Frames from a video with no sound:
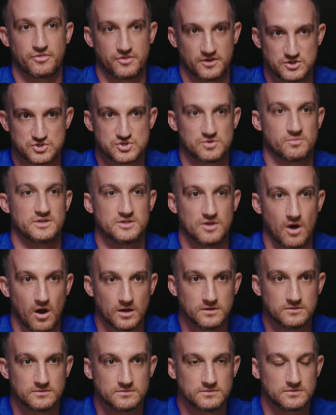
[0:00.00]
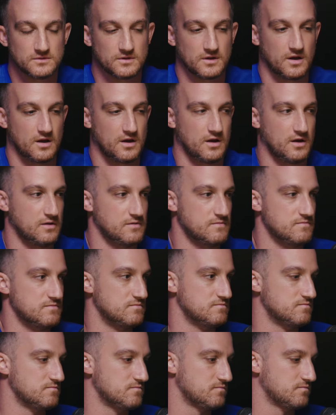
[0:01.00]
things should be done. Um,
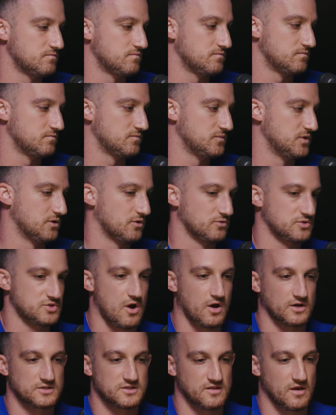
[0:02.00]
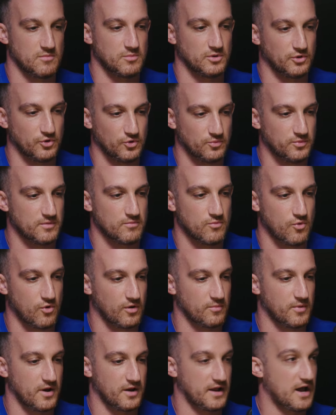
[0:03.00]
you know, talk to them a little bit more
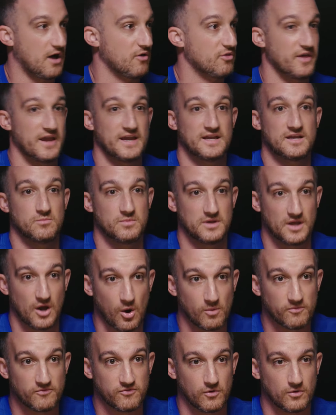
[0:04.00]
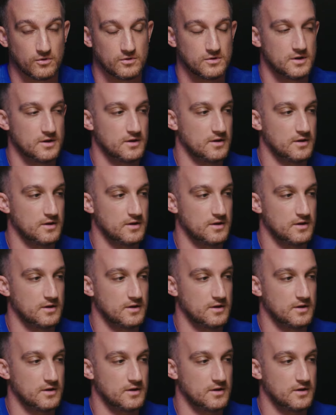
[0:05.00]
about how they can be helpful.